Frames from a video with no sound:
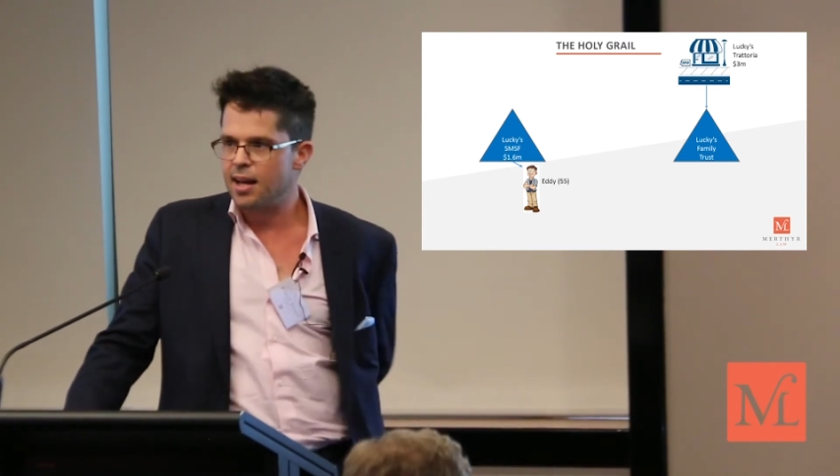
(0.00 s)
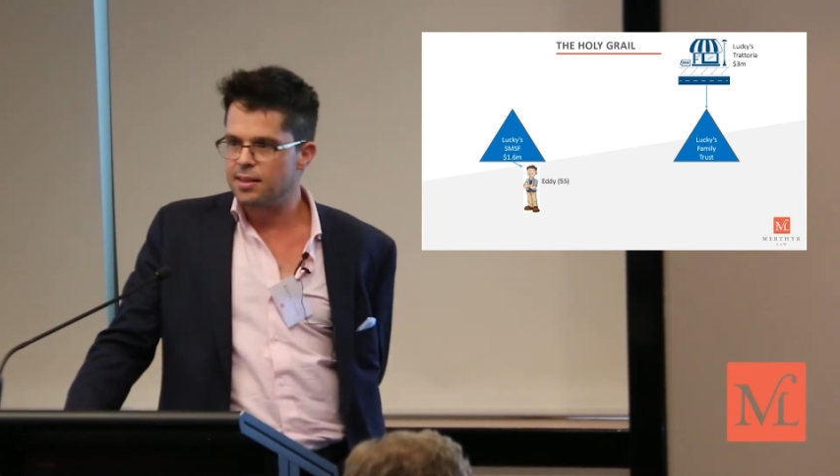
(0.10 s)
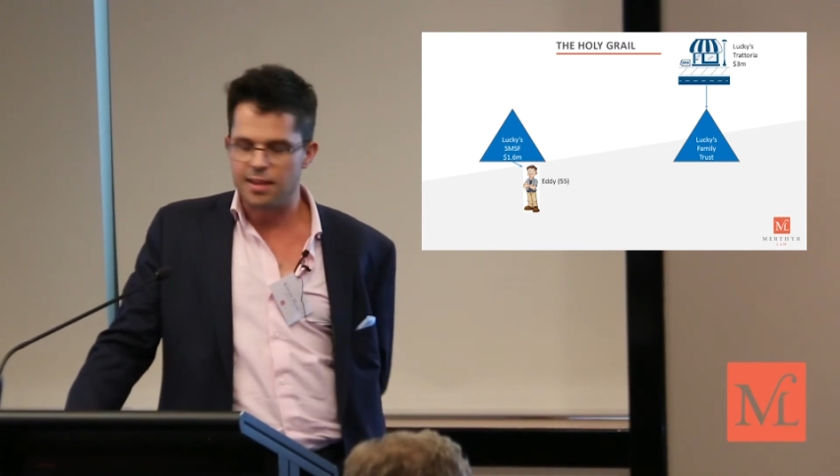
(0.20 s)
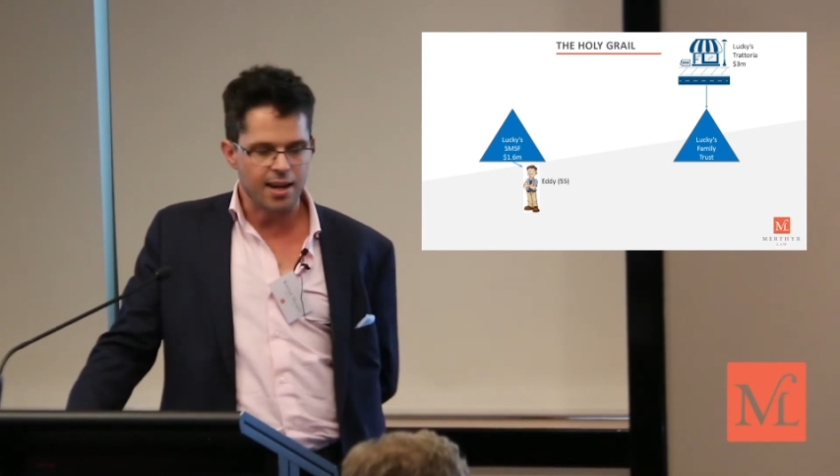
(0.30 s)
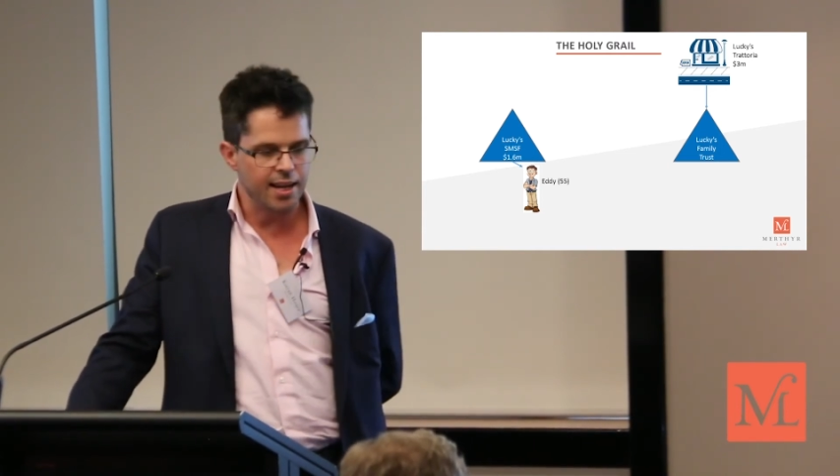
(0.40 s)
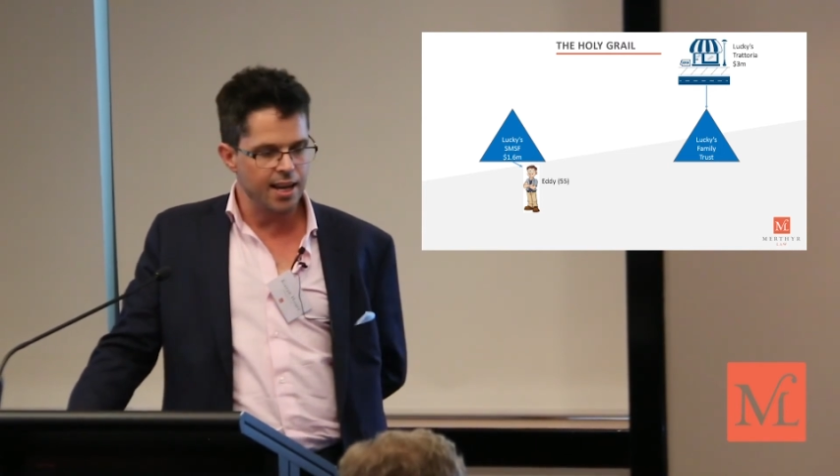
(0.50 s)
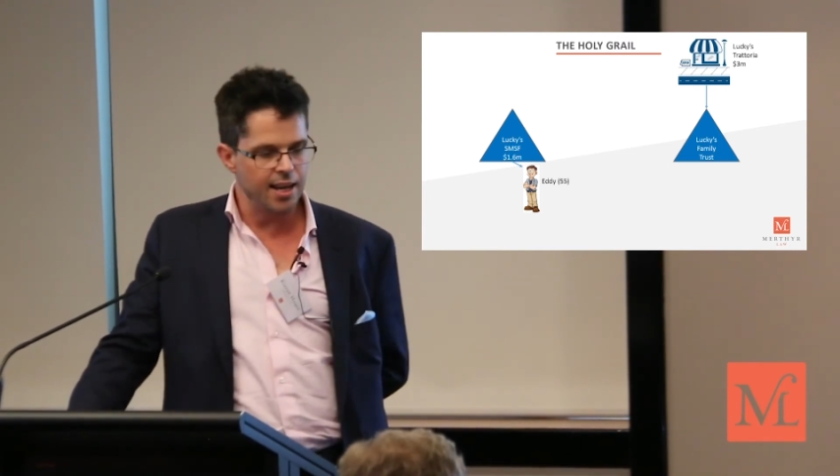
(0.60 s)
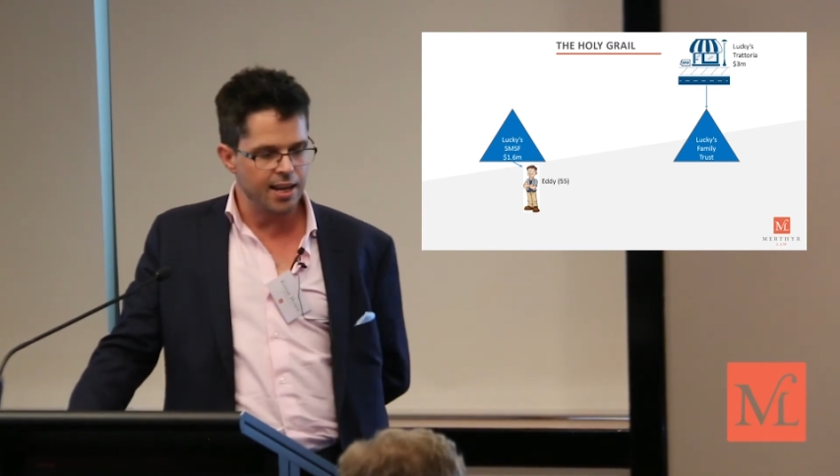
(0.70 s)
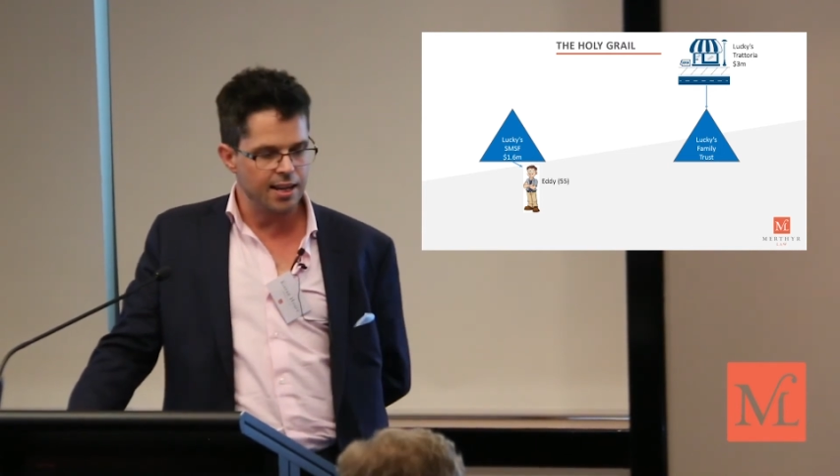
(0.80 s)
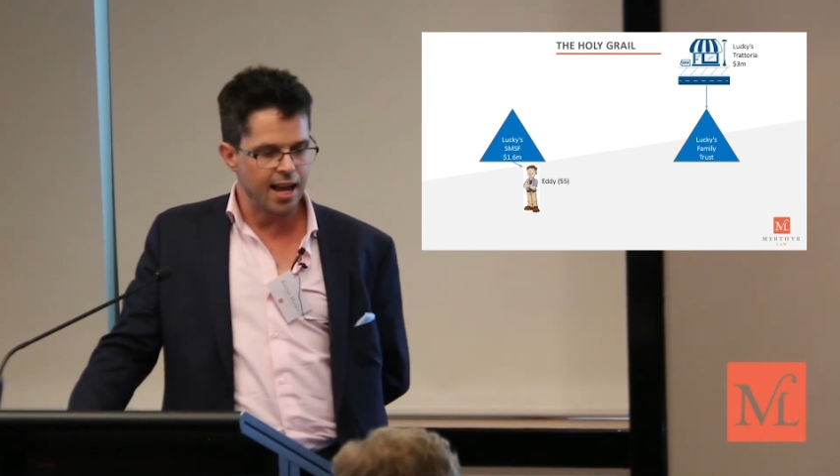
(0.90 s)

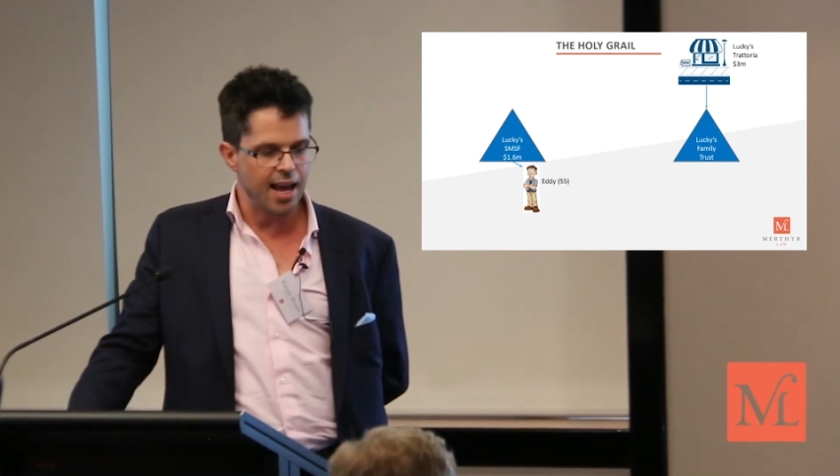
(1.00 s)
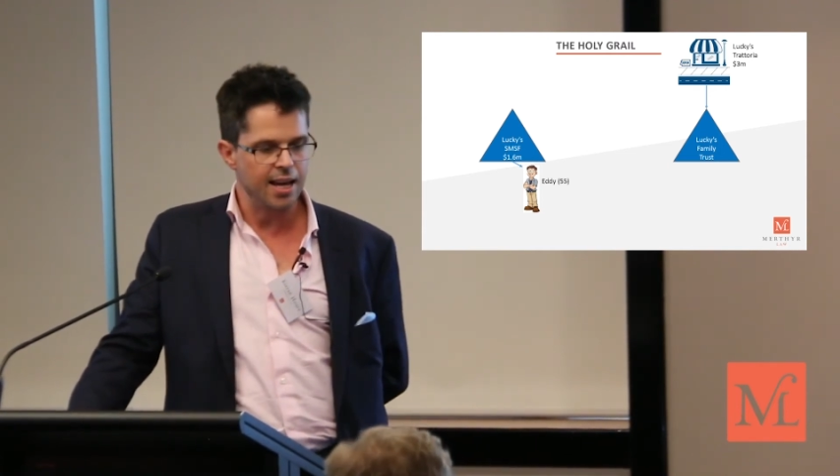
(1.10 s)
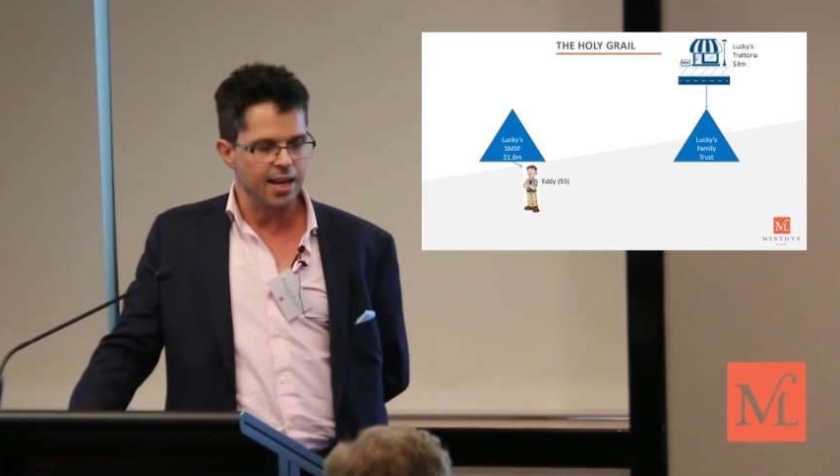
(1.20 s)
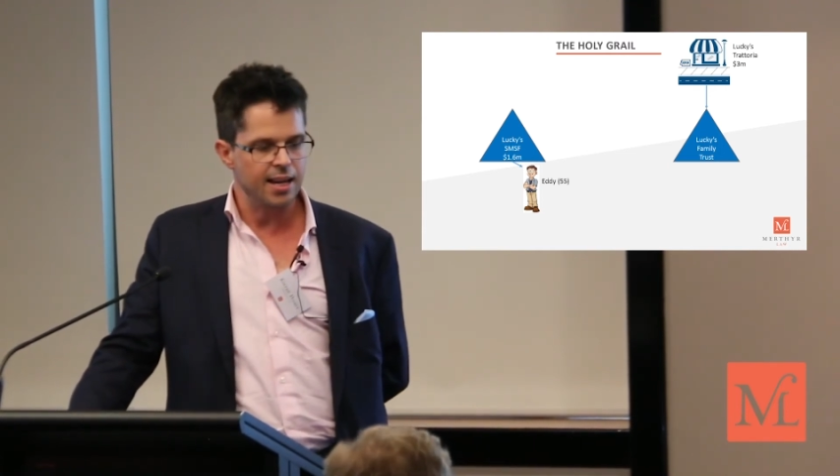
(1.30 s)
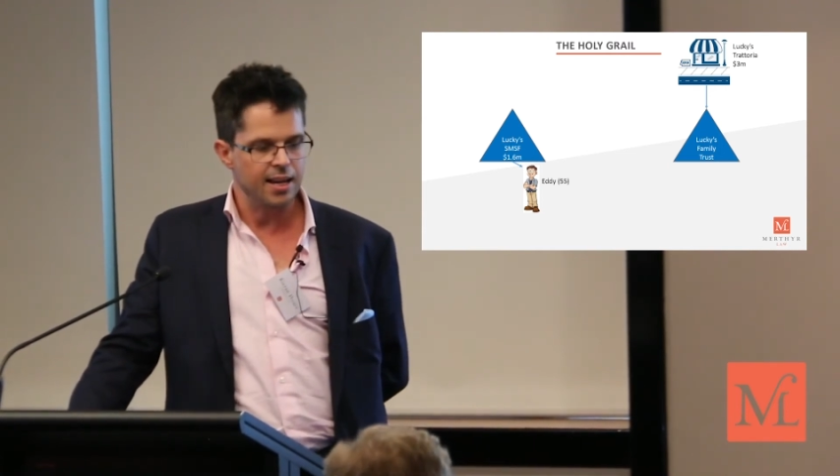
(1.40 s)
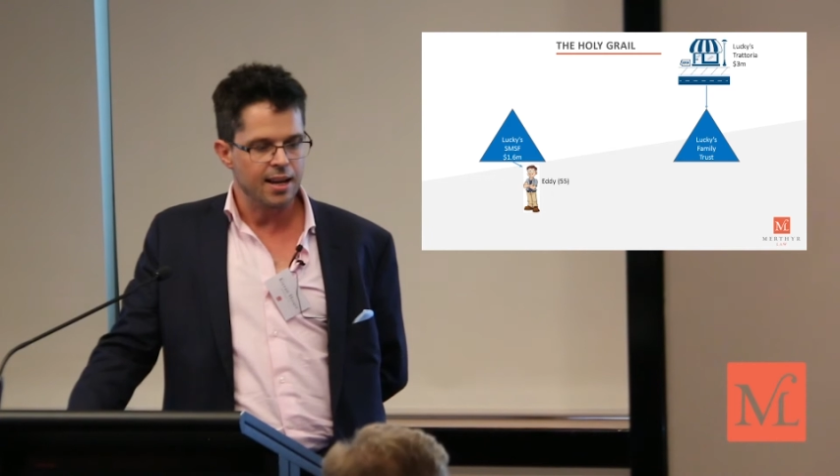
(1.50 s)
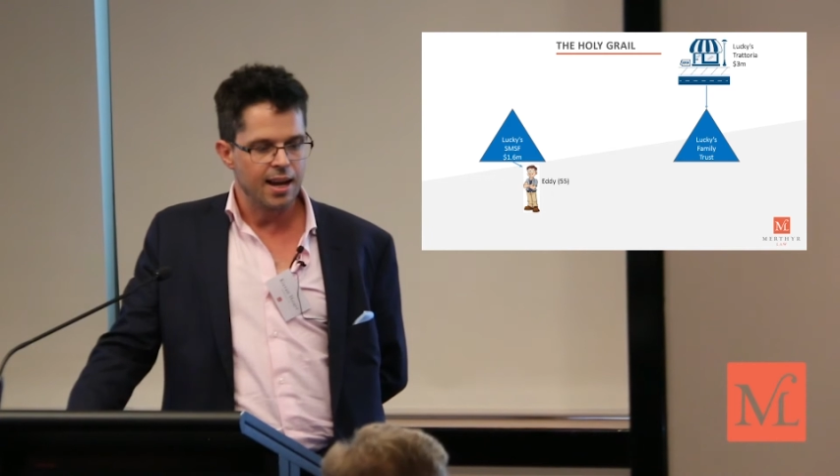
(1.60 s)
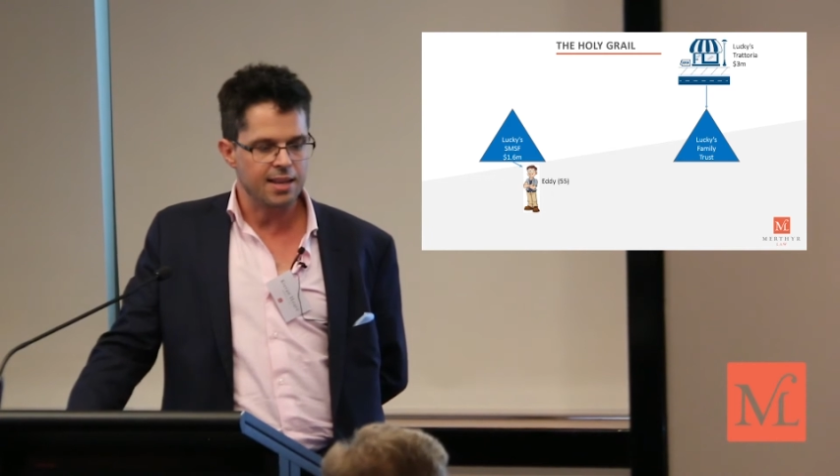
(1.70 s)
Lucky Eddie